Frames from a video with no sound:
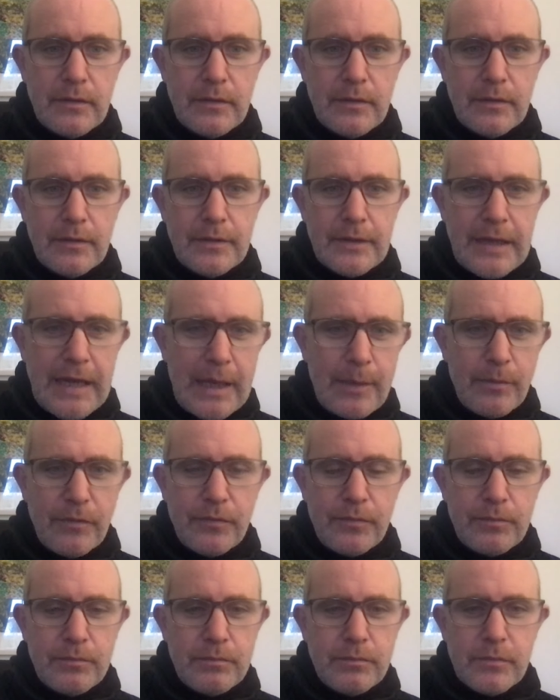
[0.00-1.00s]
the name of
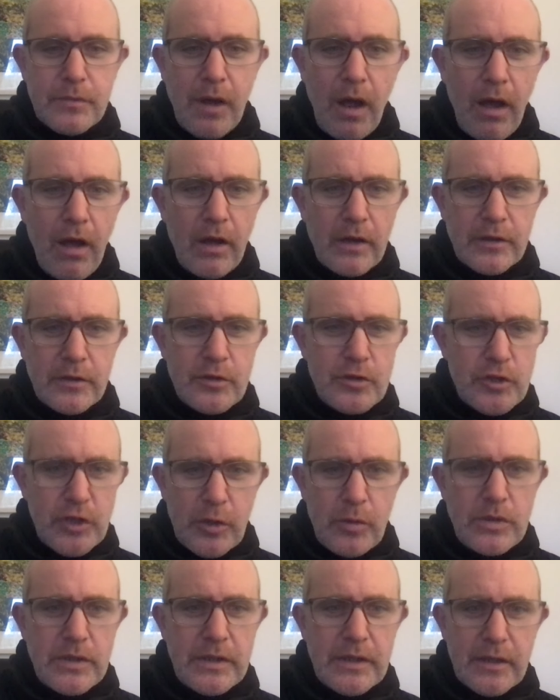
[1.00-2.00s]
God and
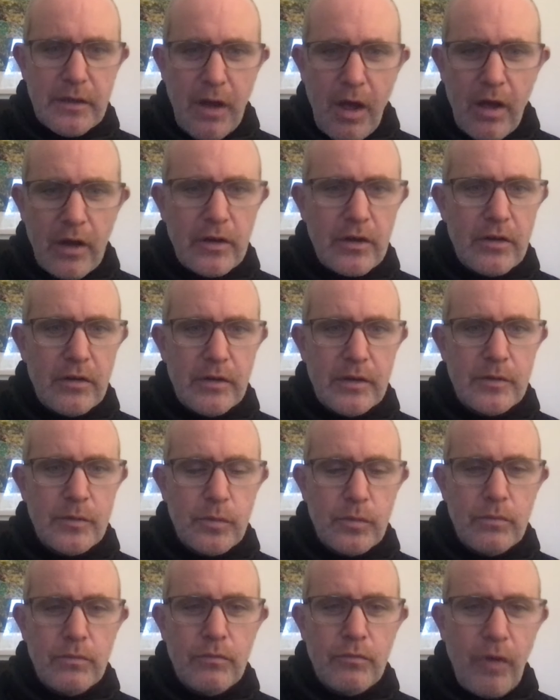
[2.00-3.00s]
duty and honour and
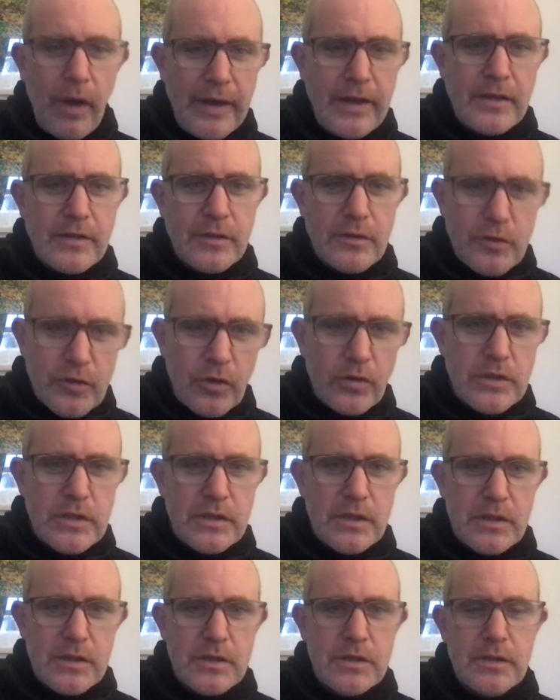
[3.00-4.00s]
right and
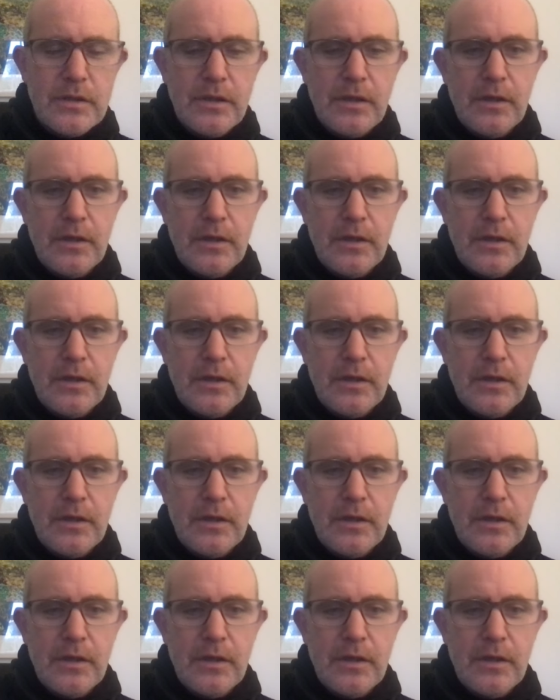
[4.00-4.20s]
justice.